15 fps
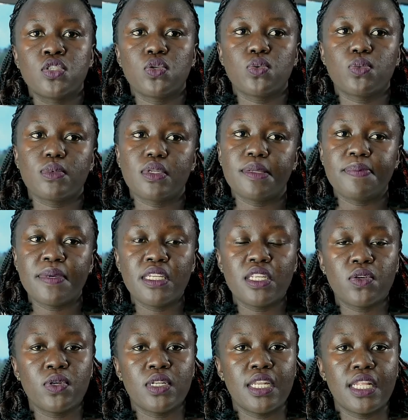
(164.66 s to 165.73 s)
So
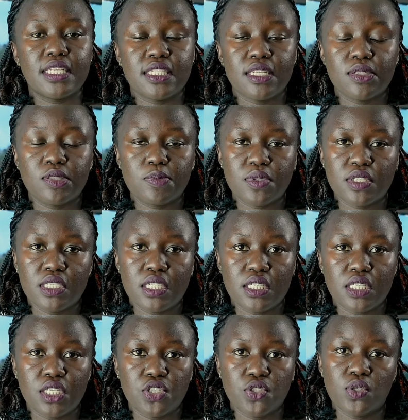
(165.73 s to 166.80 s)
depending on the child's
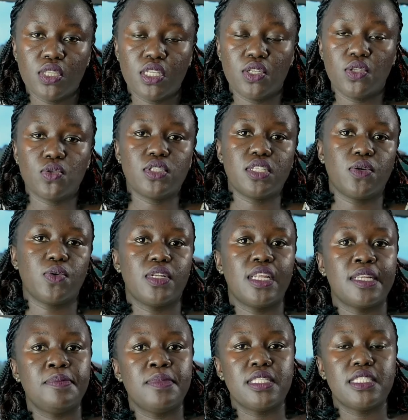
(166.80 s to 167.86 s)
presentation, the doctor would
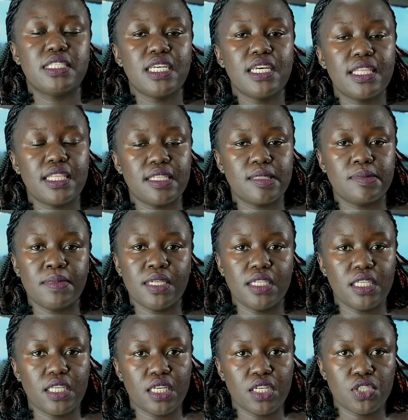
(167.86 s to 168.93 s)
administer these
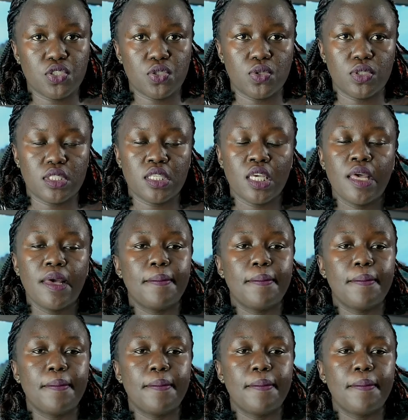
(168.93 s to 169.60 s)
medications.